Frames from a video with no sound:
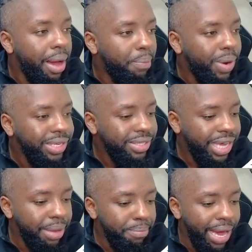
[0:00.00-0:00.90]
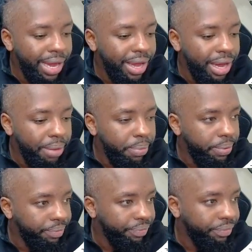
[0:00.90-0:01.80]
Price came back up
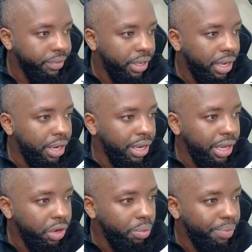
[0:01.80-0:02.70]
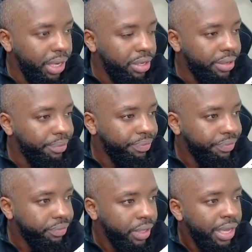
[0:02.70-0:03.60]
a little bit,
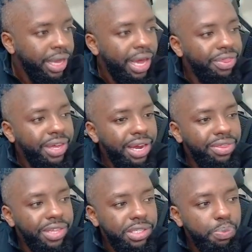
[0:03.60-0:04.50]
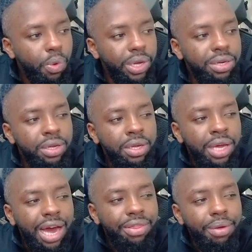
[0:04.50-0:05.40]
and then at this point,
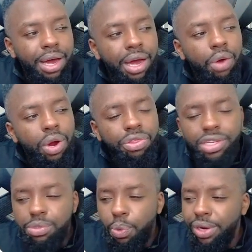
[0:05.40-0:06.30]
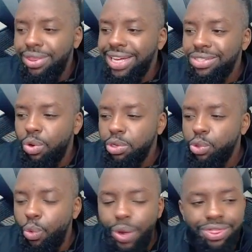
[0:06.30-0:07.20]
around this point, that's
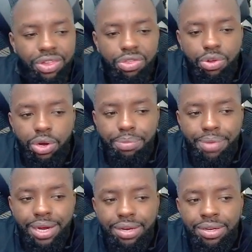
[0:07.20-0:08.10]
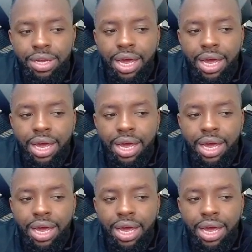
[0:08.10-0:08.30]
also when the 30-minute